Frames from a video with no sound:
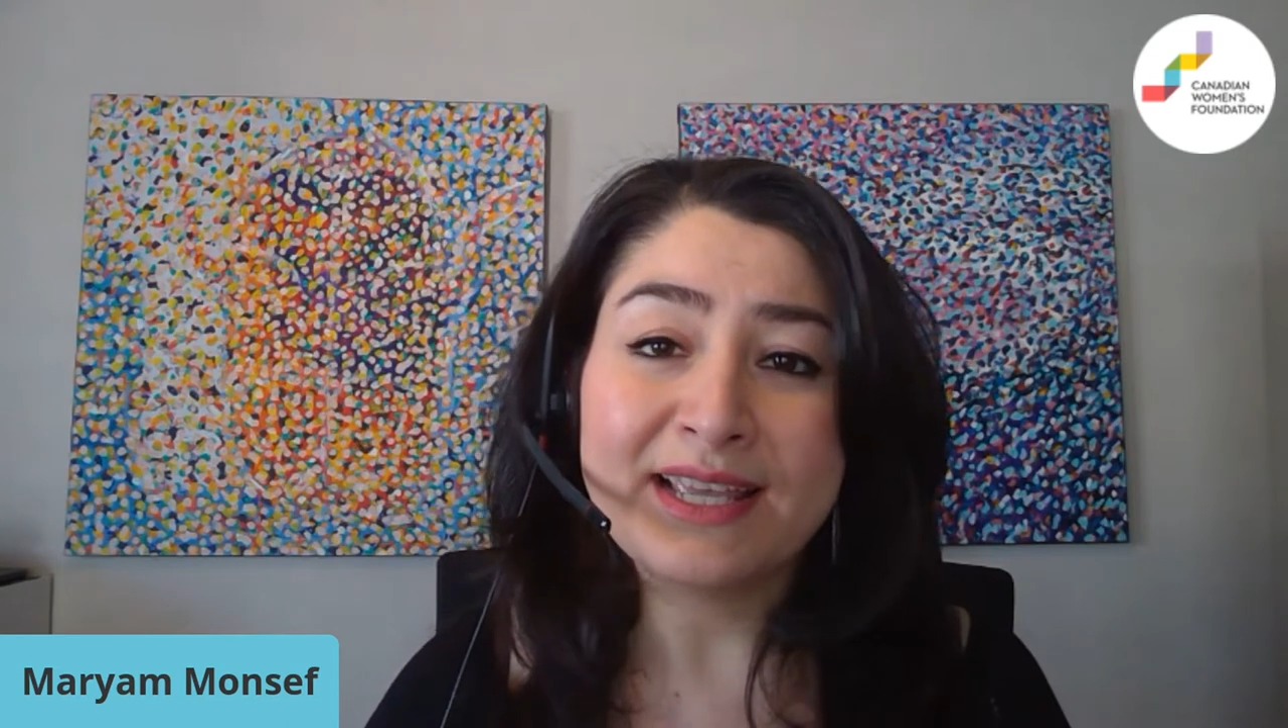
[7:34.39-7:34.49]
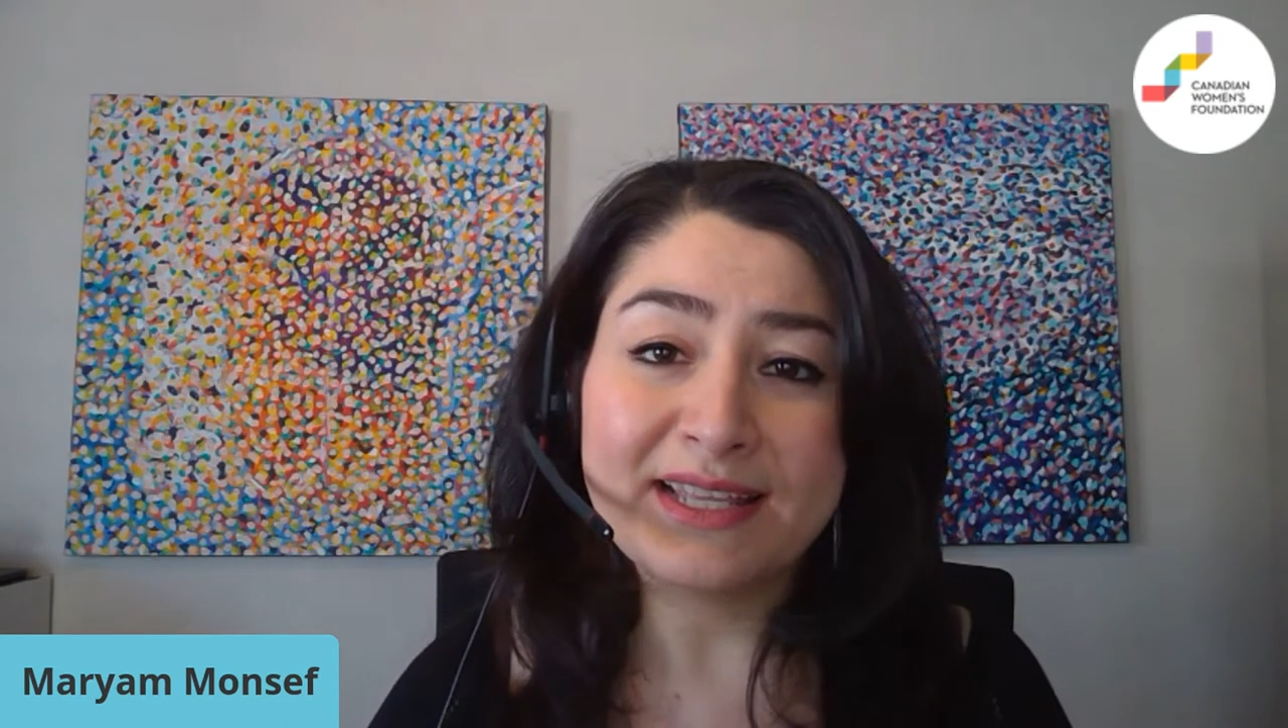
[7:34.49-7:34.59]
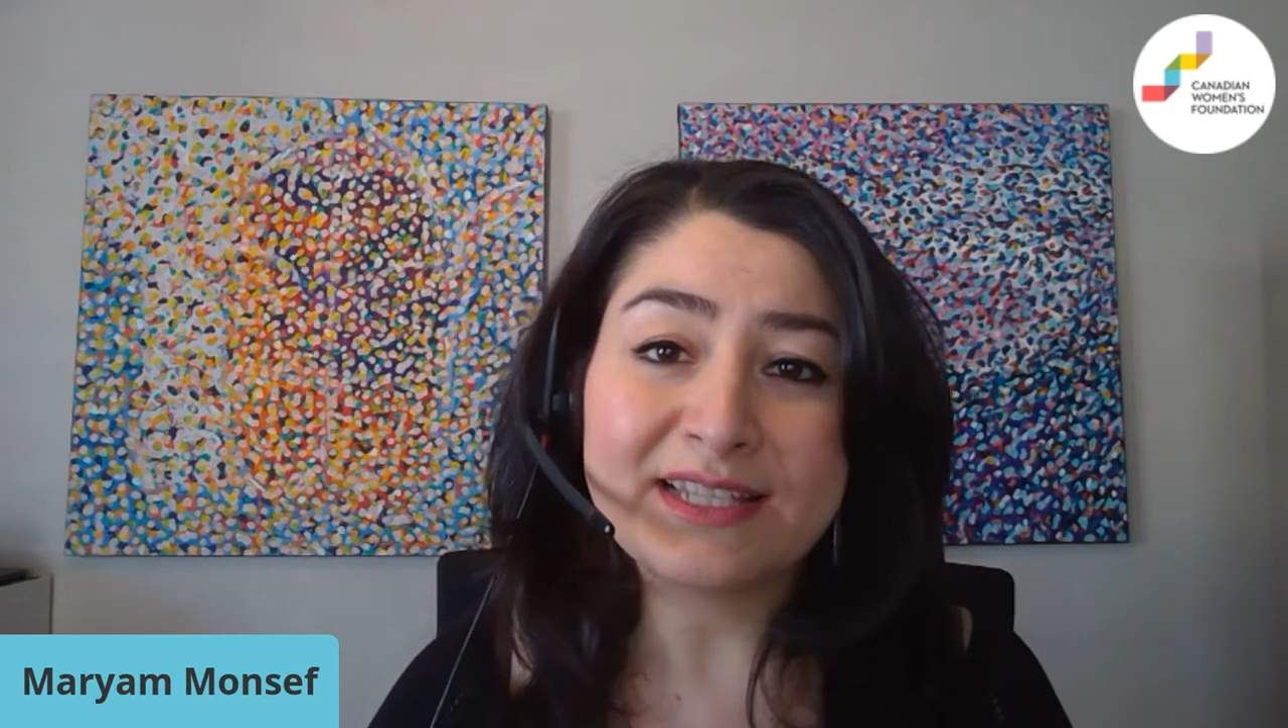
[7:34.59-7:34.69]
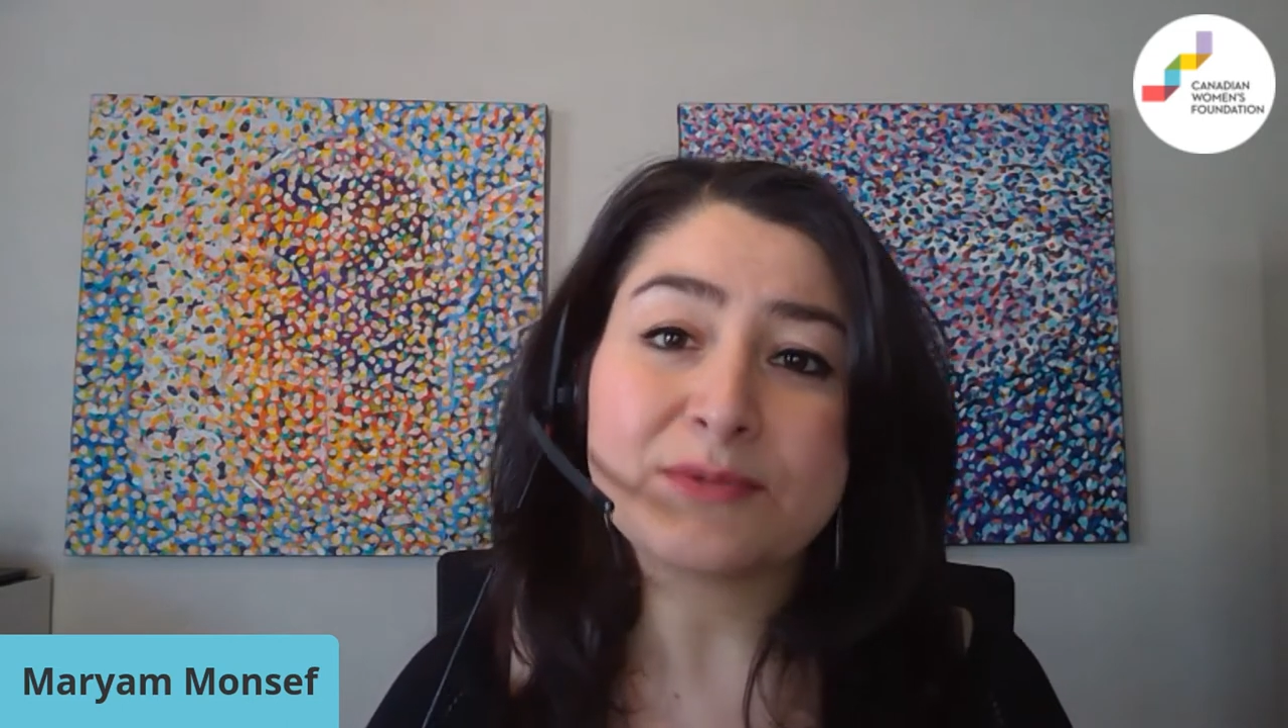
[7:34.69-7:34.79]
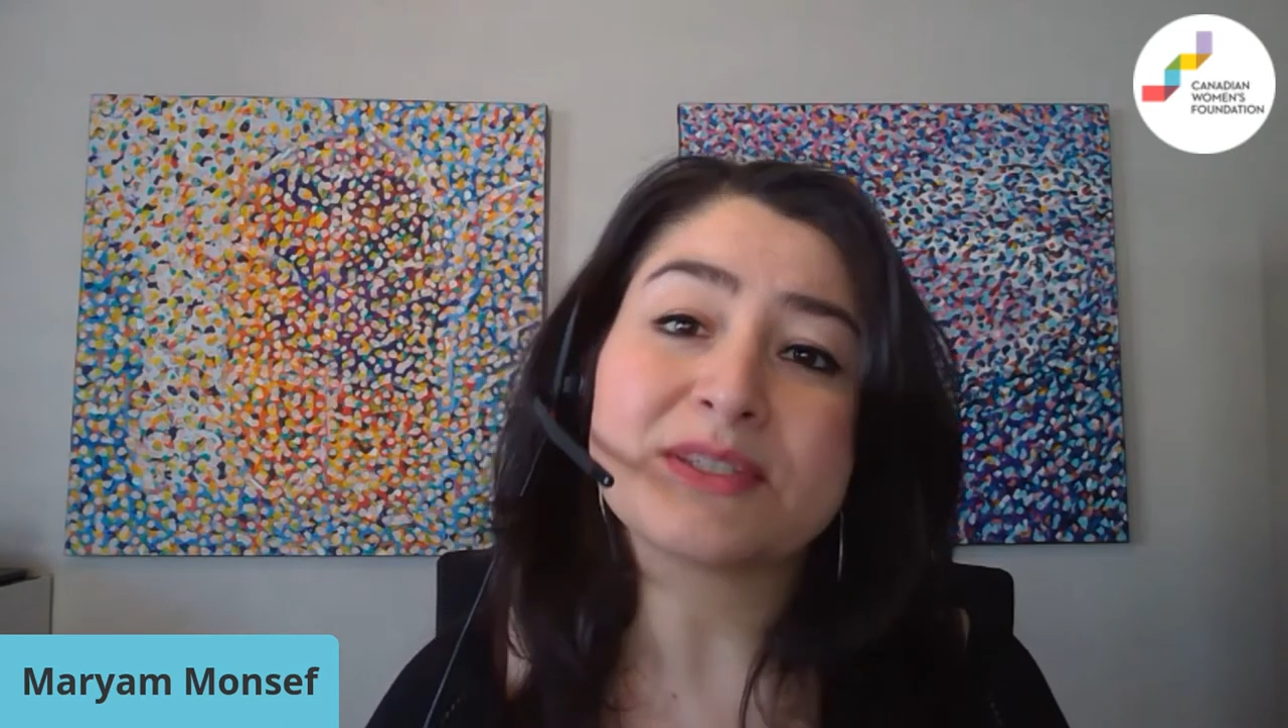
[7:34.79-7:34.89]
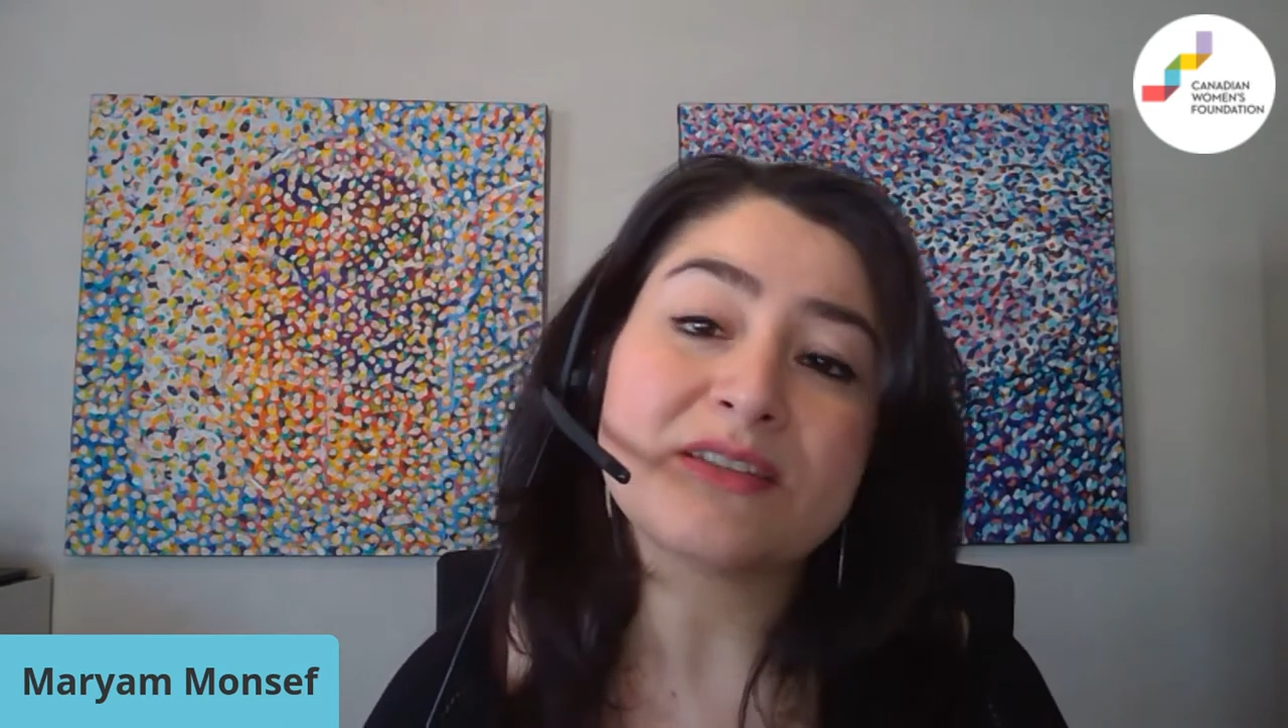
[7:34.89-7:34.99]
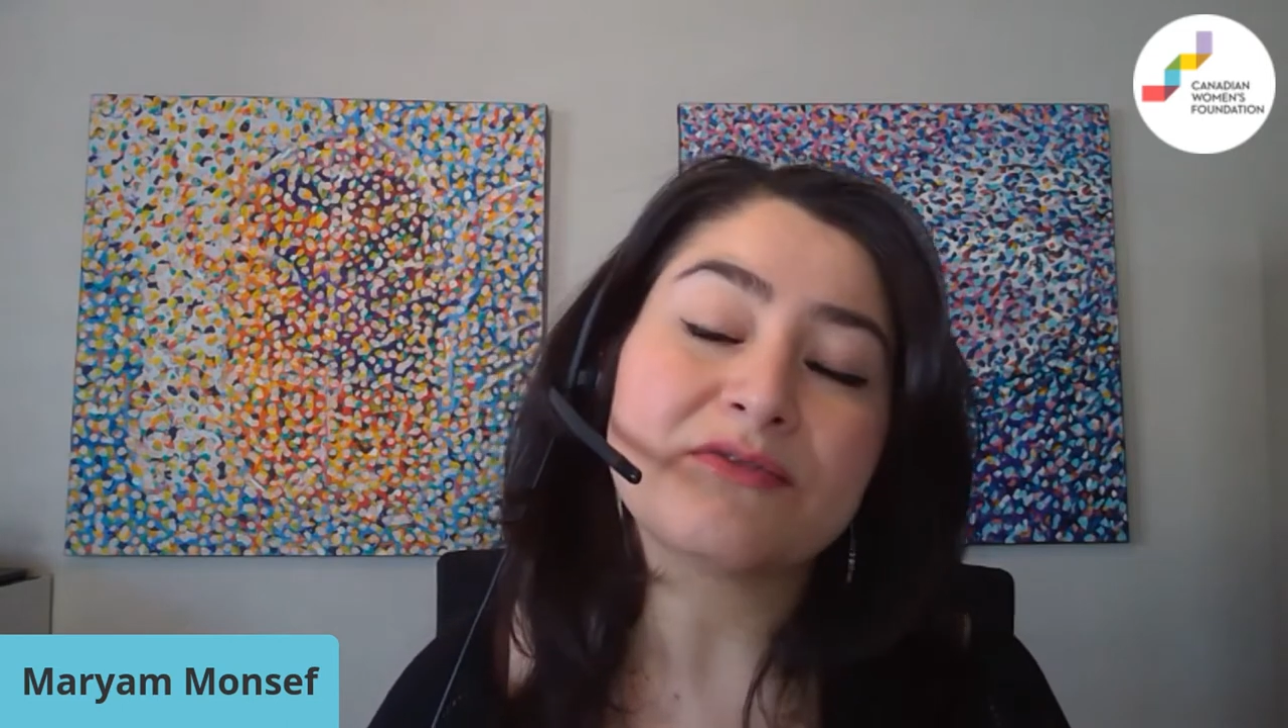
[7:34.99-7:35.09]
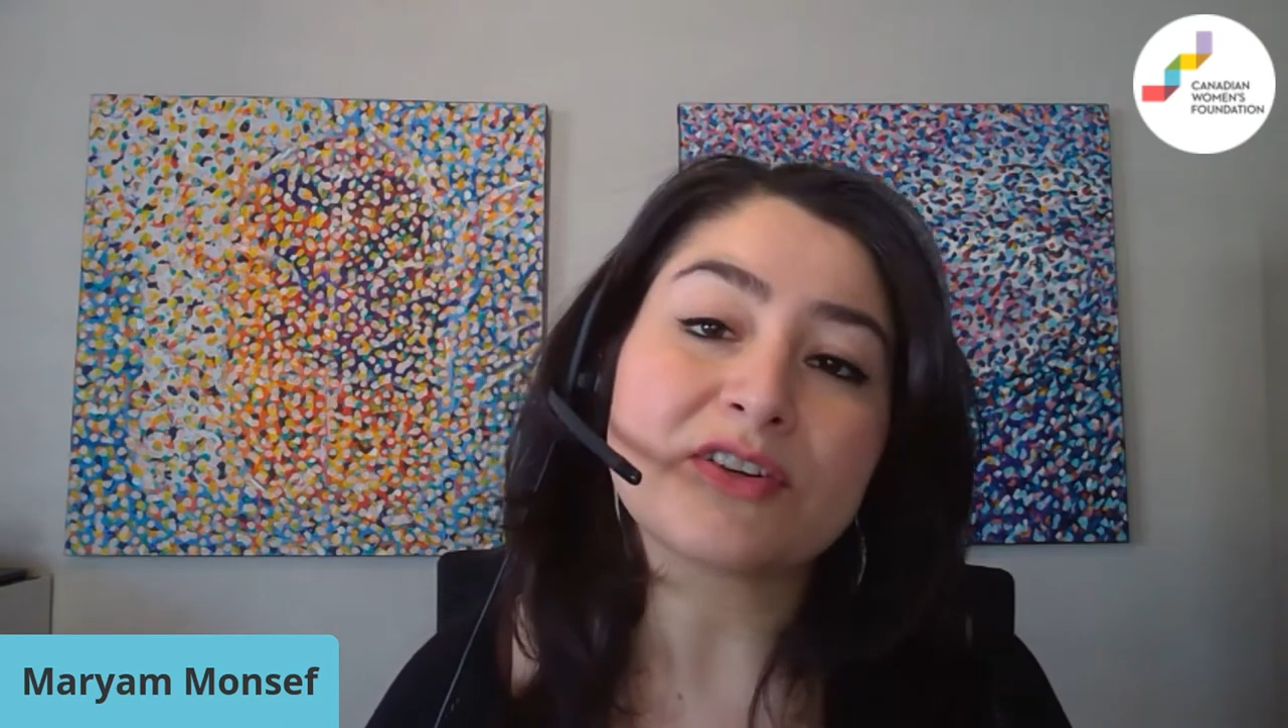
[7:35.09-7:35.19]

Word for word: And this was the